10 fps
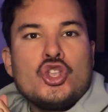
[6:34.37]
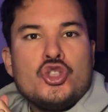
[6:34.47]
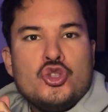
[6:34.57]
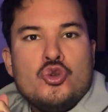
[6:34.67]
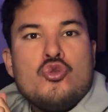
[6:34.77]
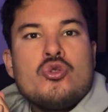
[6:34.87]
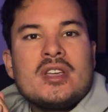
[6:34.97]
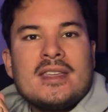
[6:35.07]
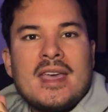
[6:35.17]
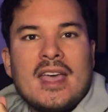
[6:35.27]
you
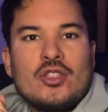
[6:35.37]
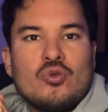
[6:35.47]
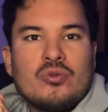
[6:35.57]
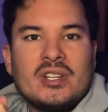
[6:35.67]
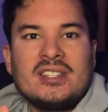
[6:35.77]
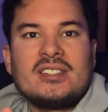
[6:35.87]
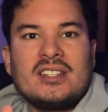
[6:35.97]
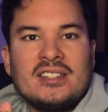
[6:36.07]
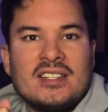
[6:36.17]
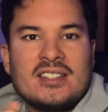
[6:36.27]
can't win
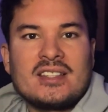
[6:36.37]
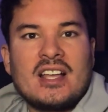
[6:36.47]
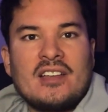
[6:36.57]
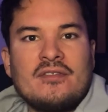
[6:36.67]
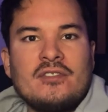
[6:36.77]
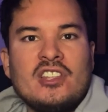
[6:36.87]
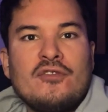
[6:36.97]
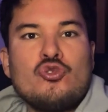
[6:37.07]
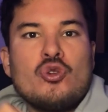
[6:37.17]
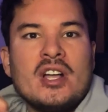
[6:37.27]
in this life
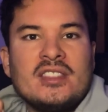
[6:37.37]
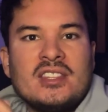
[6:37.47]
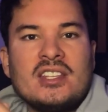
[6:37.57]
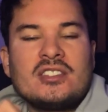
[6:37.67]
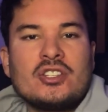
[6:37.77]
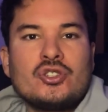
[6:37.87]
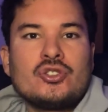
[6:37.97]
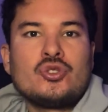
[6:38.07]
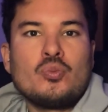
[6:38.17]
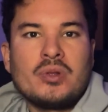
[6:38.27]
if you're addicted
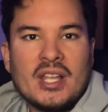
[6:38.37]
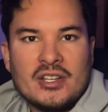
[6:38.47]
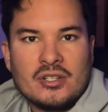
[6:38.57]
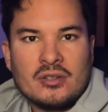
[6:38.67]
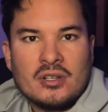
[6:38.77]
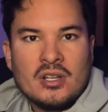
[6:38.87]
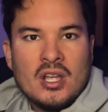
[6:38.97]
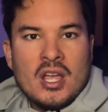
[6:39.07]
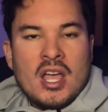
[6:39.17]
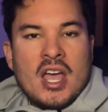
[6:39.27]
to pleasure.
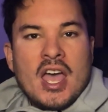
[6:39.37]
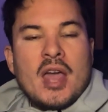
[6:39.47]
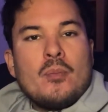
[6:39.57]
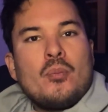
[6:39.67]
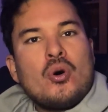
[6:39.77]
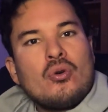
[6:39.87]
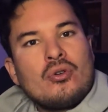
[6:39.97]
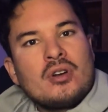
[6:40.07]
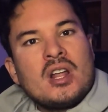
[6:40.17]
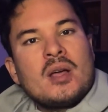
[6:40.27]
And
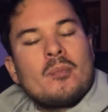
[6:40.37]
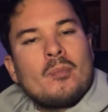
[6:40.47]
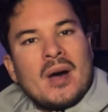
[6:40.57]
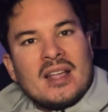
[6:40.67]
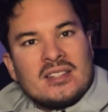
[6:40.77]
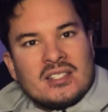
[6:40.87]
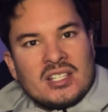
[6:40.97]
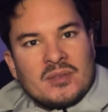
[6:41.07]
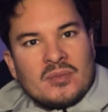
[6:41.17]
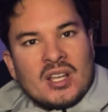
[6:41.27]
porn might
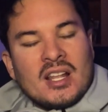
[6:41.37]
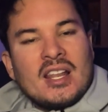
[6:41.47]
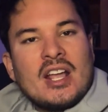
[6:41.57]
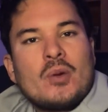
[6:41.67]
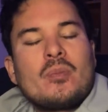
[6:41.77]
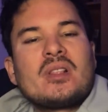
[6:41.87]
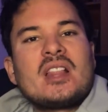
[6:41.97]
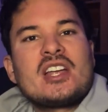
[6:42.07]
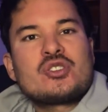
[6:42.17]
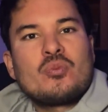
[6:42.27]
seem like a
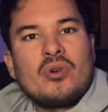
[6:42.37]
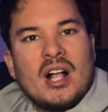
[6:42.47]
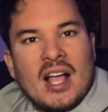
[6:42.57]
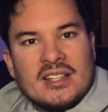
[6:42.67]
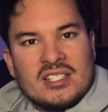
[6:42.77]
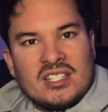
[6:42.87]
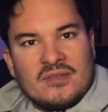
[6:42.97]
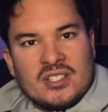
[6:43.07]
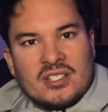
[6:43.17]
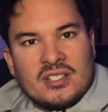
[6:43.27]
pleasurable
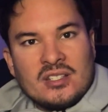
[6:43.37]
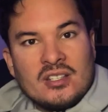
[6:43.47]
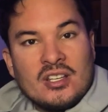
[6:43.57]
activity,